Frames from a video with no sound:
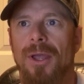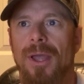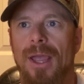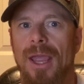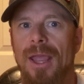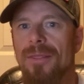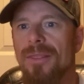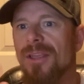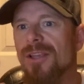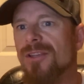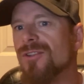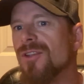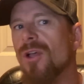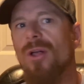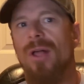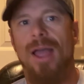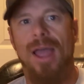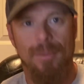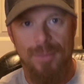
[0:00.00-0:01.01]
And this
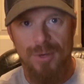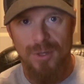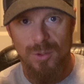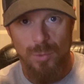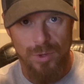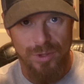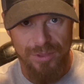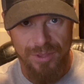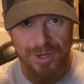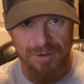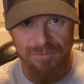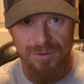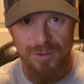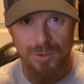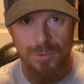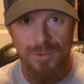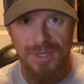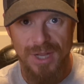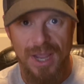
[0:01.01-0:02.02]
all happened within a
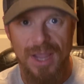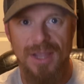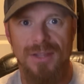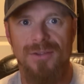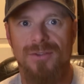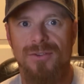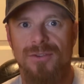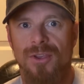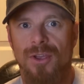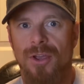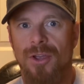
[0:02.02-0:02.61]
few days.